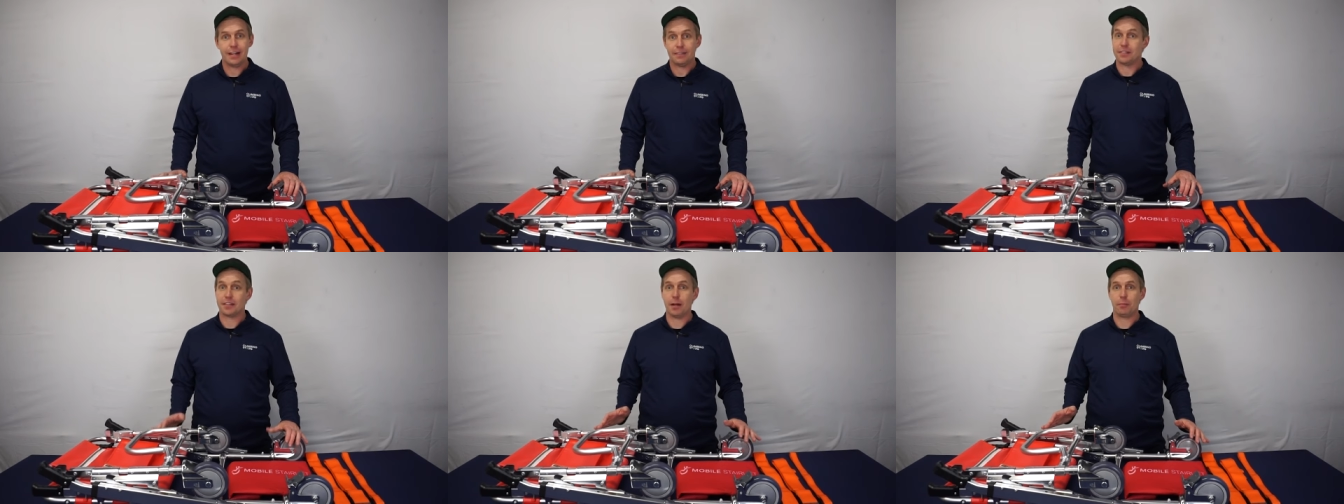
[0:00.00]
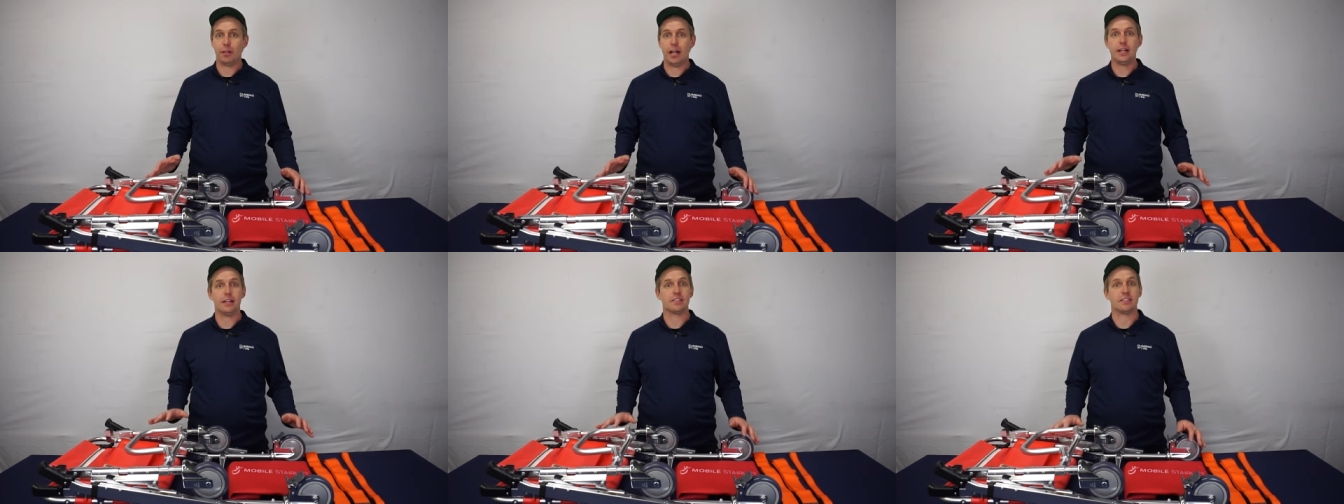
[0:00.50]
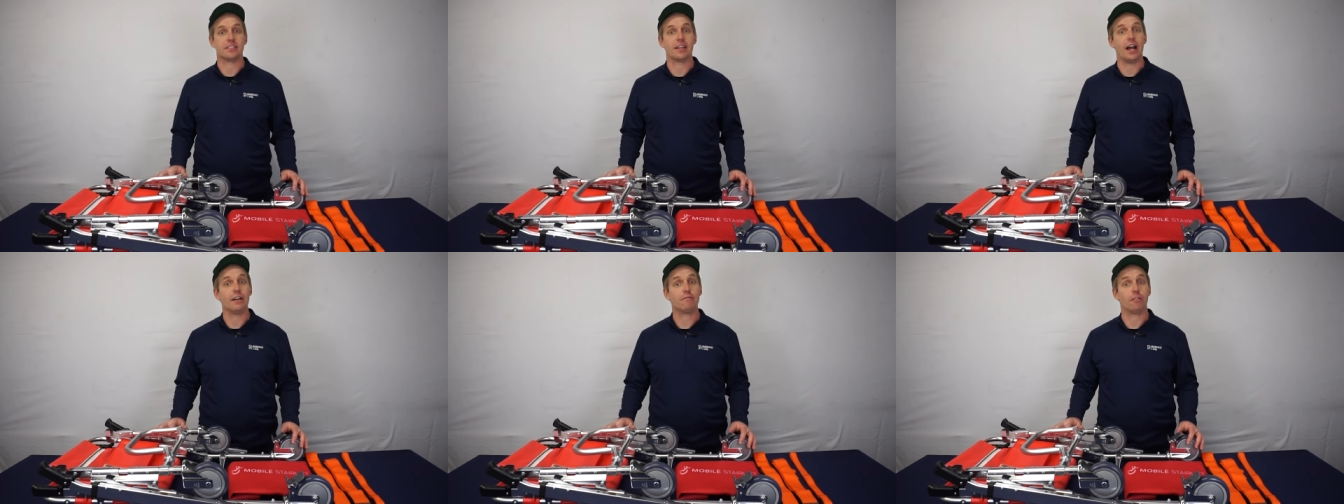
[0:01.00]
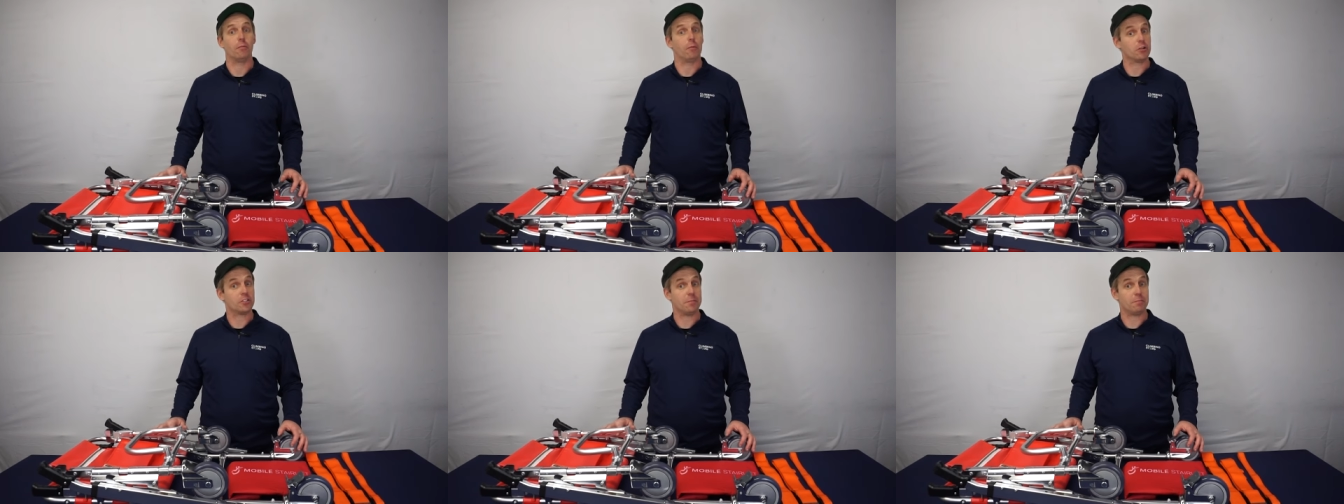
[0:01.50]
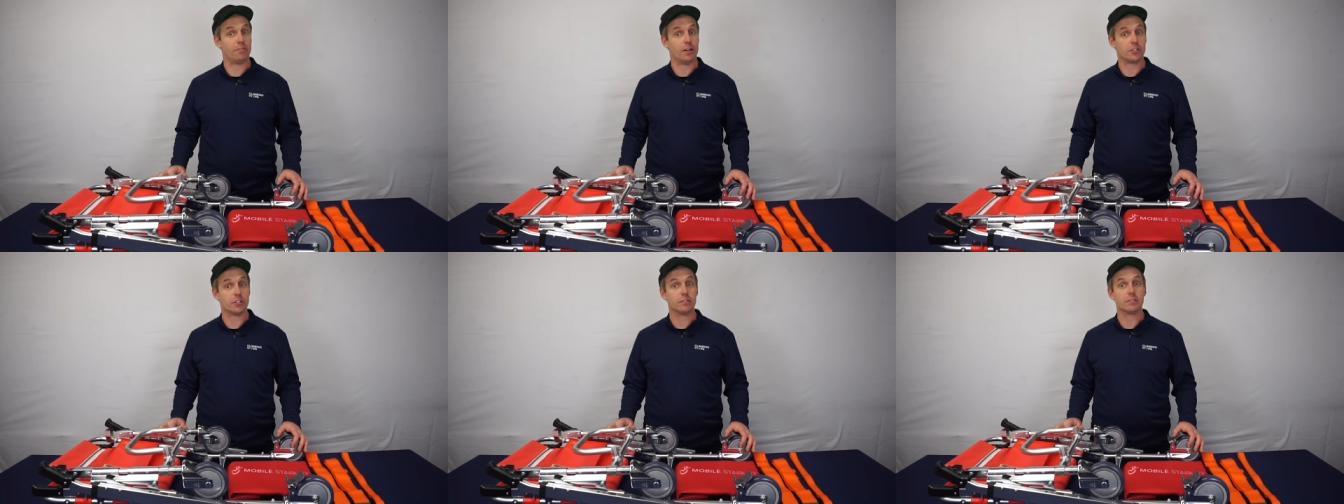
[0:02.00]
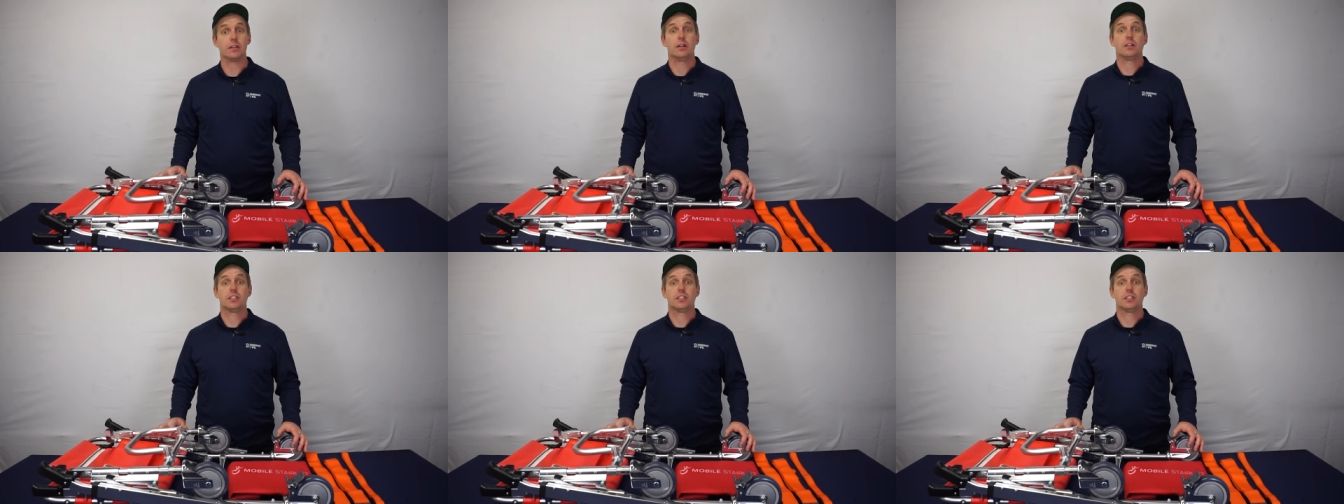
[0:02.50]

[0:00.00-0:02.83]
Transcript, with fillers: This Hyperlite is designed for emergency professionals